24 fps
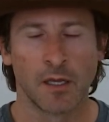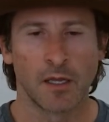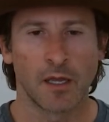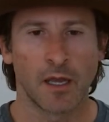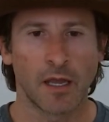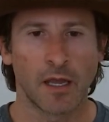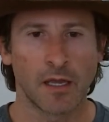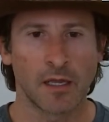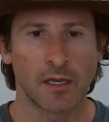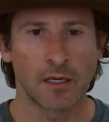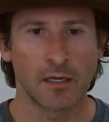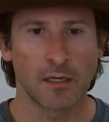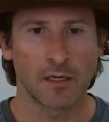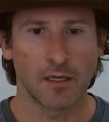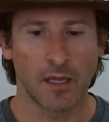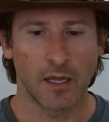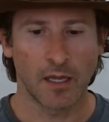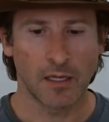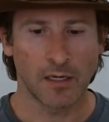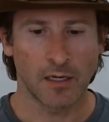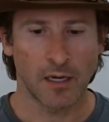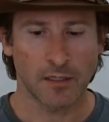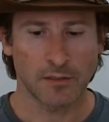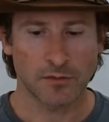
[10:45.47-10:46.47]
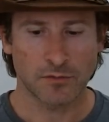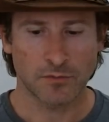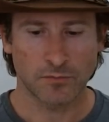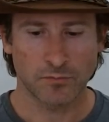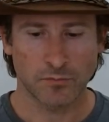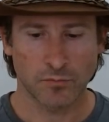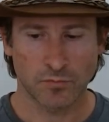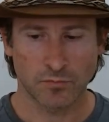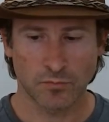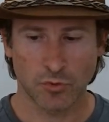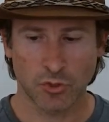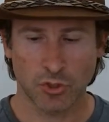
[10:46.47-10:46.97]
And I
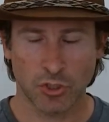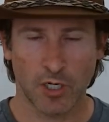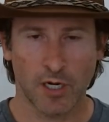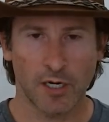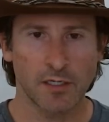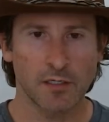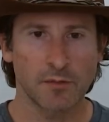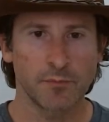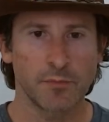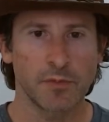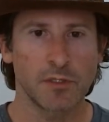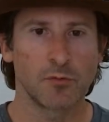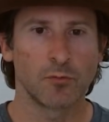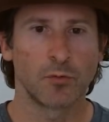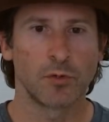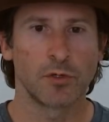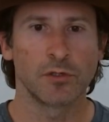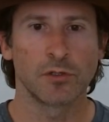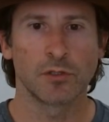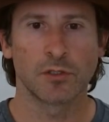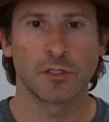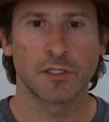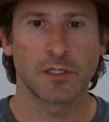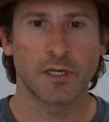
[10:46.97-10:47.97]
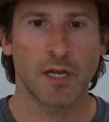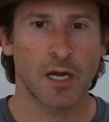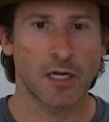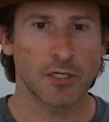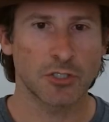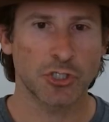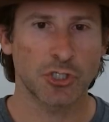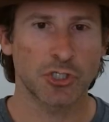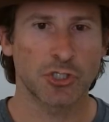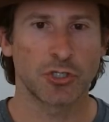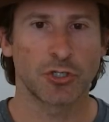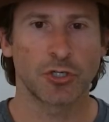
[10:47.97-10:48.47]
try to be real and not
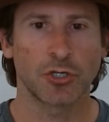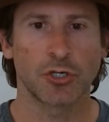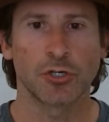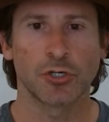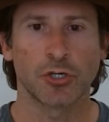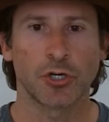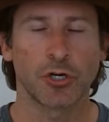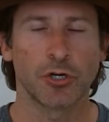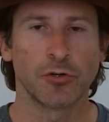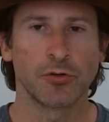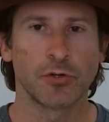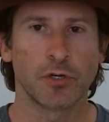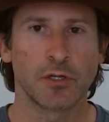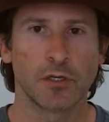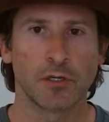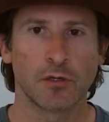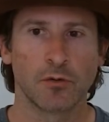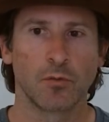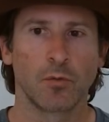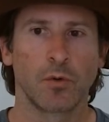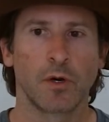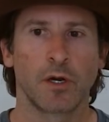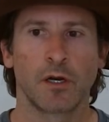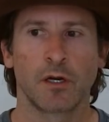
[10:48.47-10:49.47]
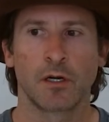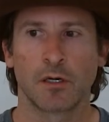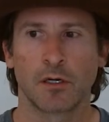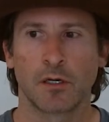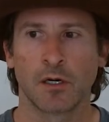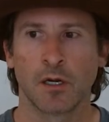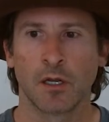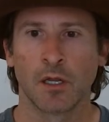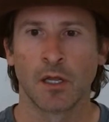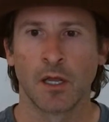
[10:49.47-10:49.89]
sugarcoat it, where